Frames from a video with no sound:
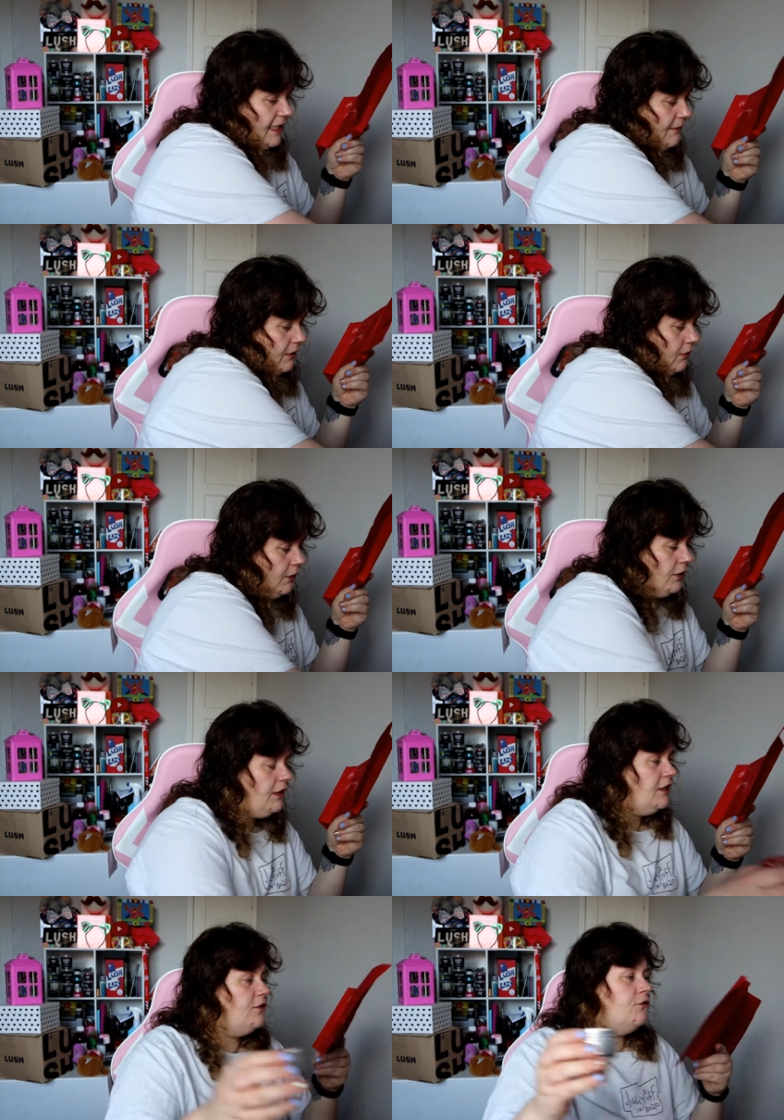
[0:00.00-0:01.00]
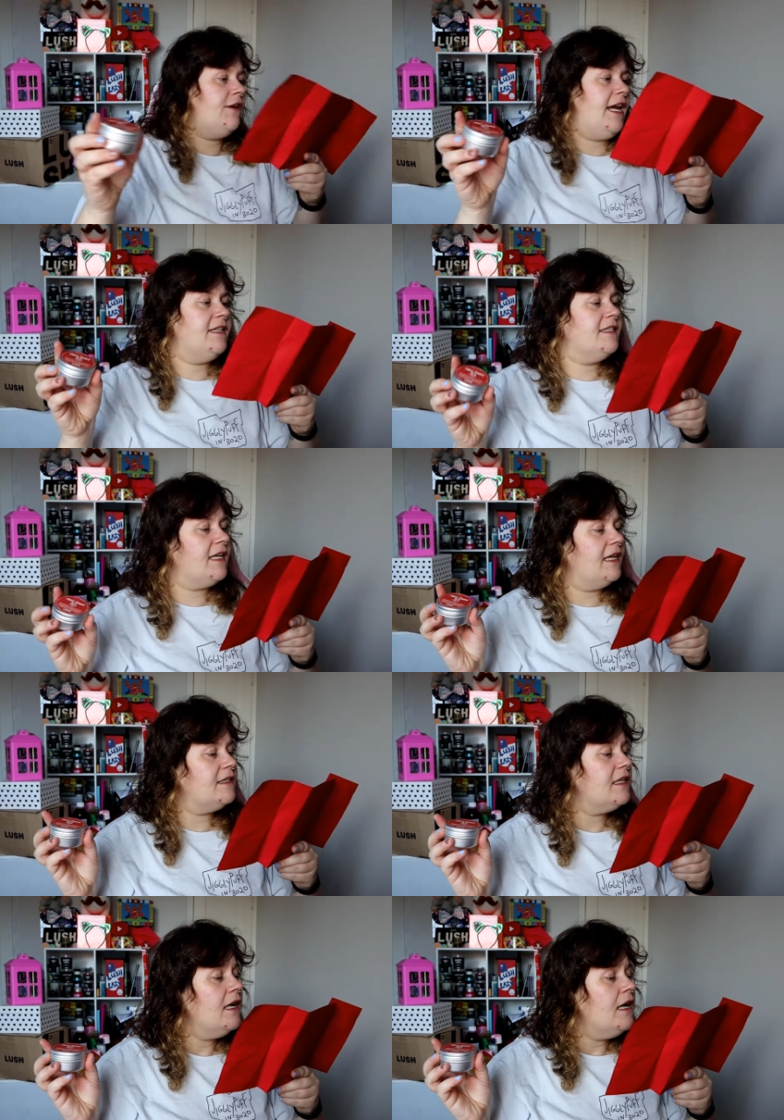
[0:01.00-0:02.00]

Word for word: There we go, Yukisuri incense.